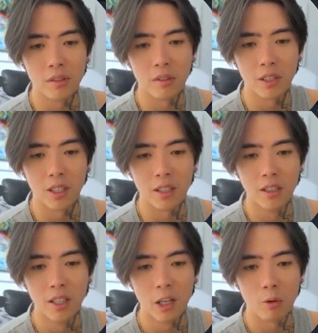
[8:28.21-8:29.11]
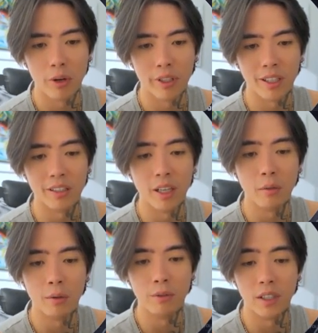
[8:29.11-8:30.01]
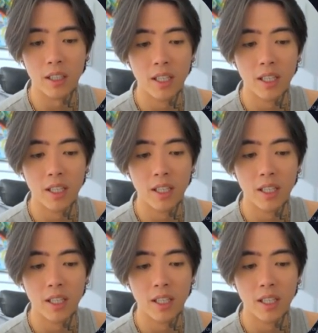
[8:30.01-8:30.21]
Okay, right here and everything,